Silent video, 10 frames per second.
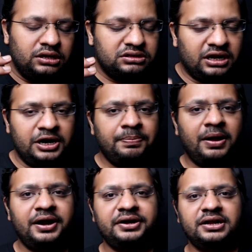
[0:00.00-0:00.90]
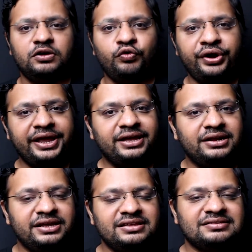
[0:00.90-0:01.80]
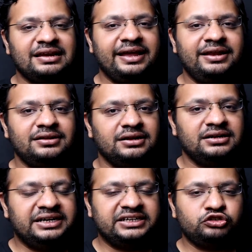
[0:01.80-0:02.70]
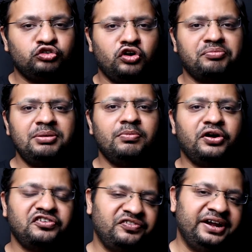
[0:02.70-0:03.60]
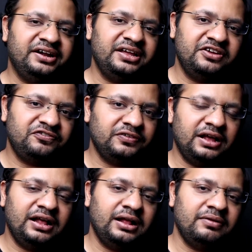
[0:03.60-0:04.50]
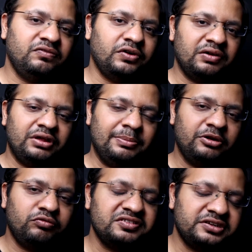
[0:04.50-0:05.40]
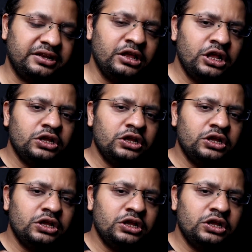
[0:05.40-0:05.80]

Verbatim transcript: Third part uh, over here is like uh, data should not be modified if uh, whatever I'm requesting.